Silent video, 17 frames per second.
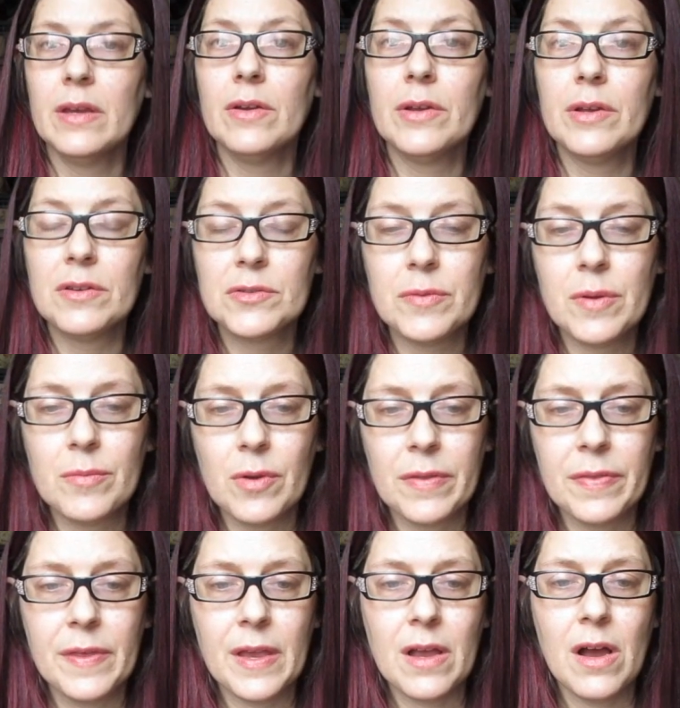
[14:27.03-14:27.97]
Here's one
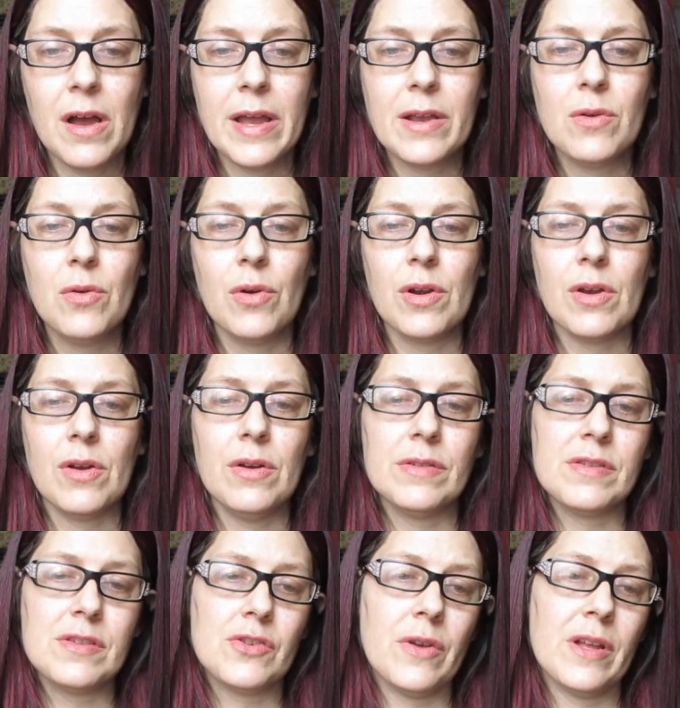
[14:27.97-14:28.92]
more thing. High Court
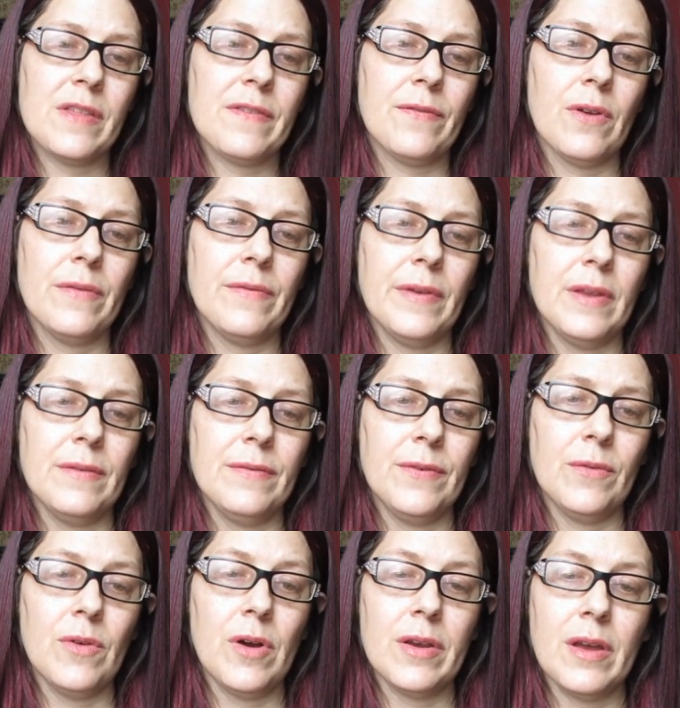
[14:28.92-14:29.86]
halts transfer of
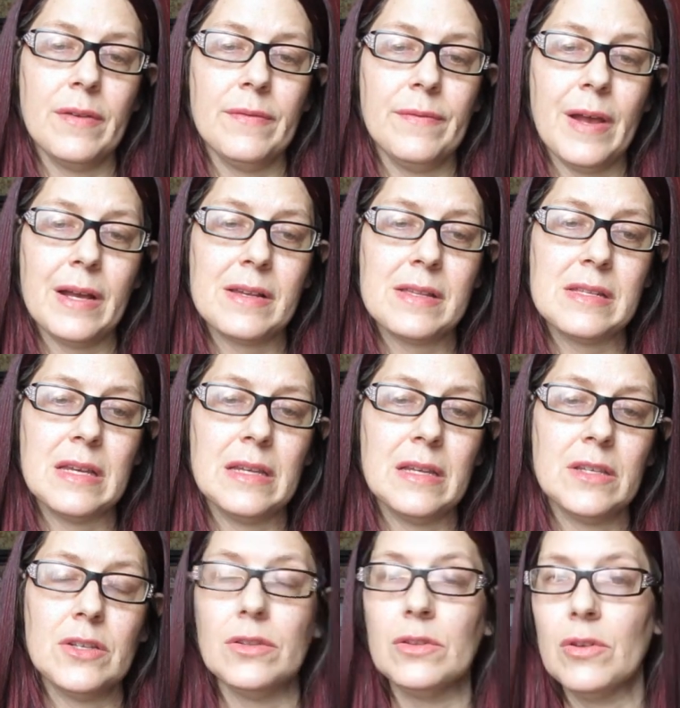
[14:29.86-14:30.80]
info on
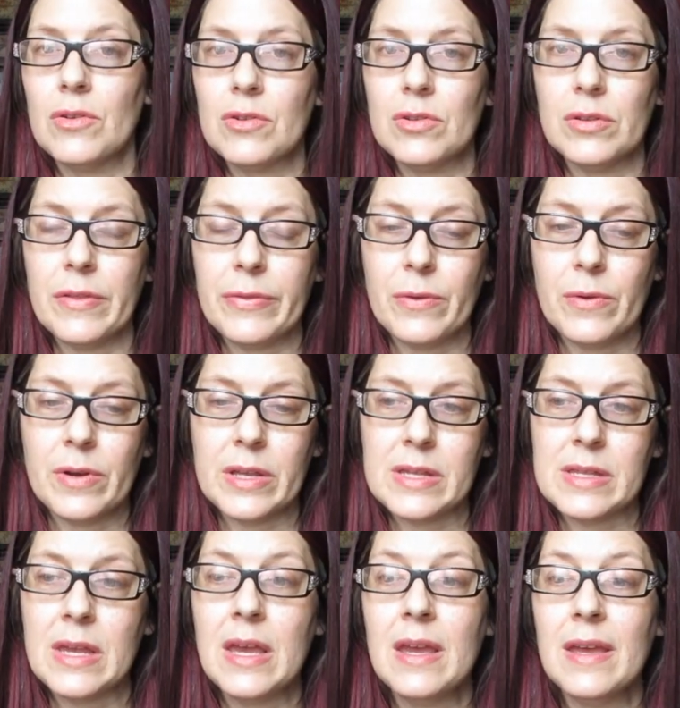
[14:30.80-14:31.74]
unvaccinated to local
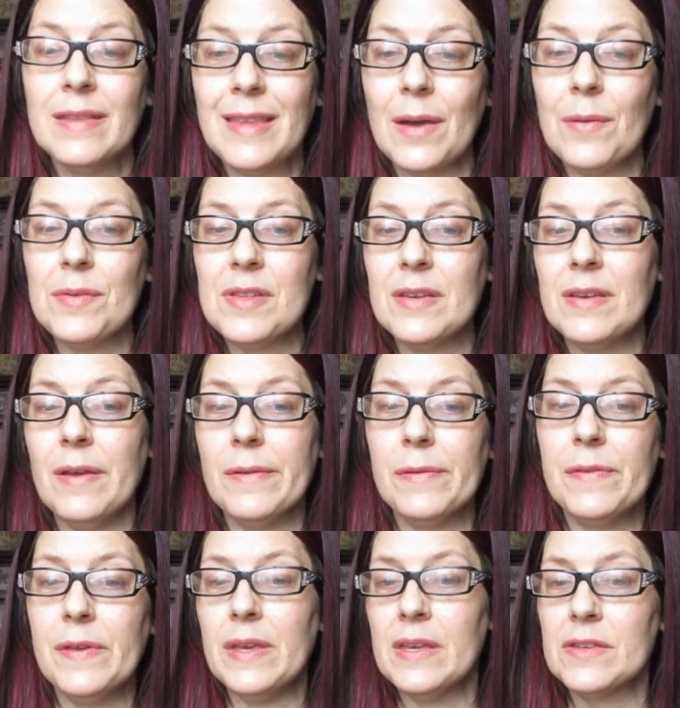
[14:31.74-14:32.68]
authorities. That was
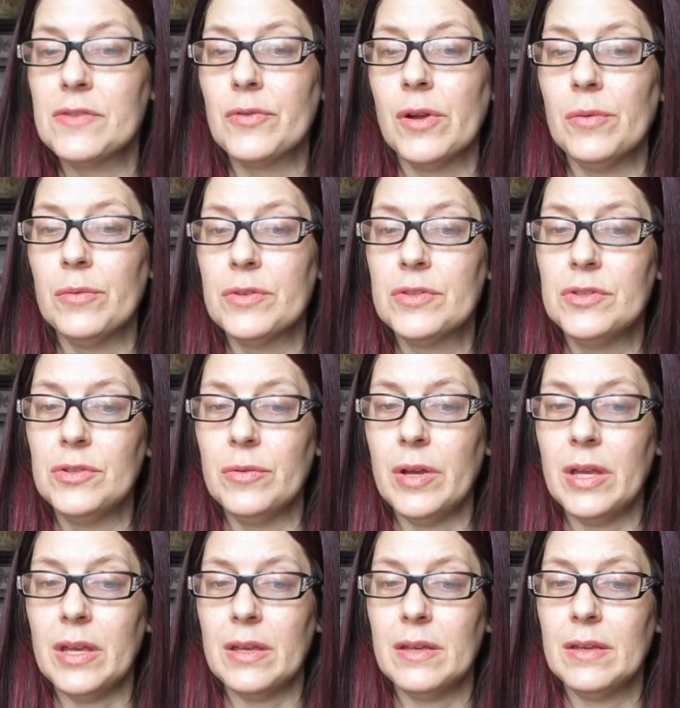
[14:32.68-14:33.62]
another thing Israel was
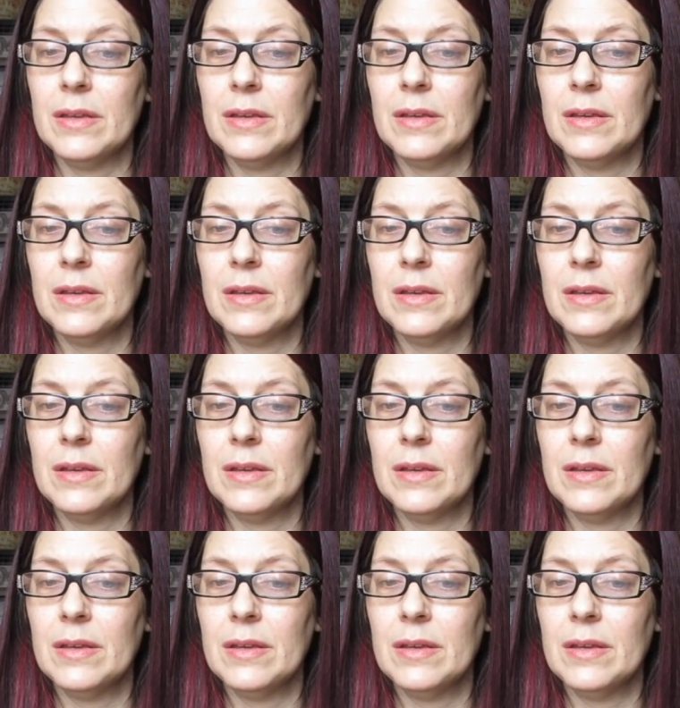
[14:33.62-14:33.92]
doing.